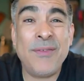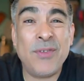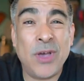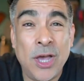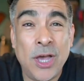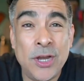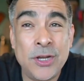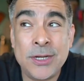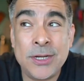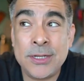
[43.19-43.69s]

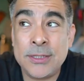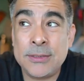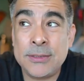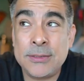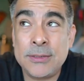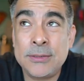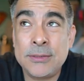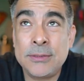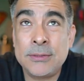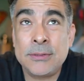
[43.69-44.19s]

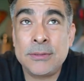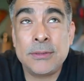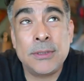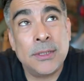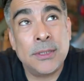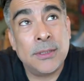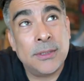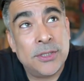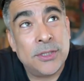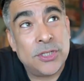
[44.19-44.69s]

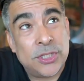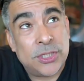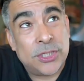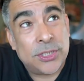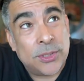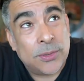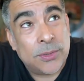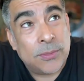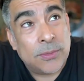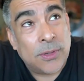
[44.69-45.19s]

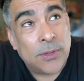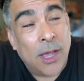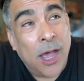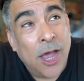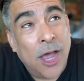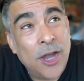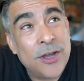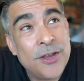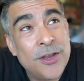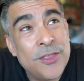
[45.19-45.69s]

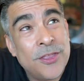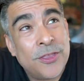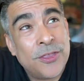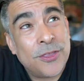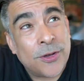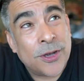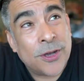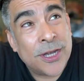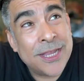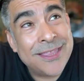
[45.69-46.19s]

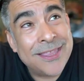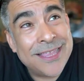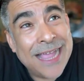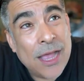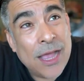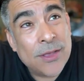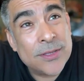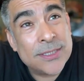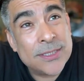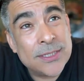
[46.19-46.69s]

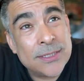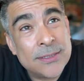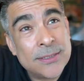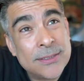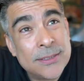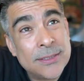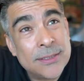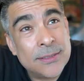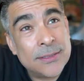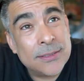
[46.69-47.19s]
130,000